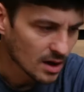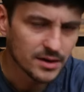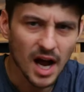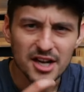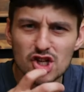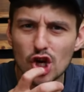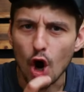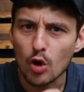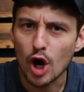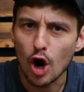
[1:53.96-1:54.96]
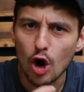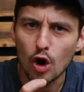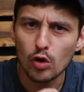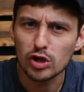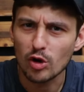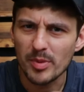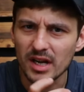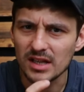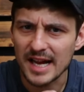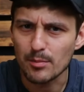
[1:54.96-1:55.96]
Nice cocoa, a little bit
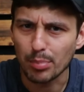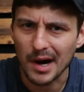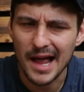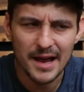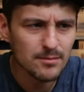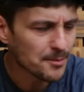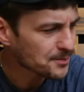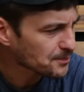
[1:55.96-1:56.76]
of light bread.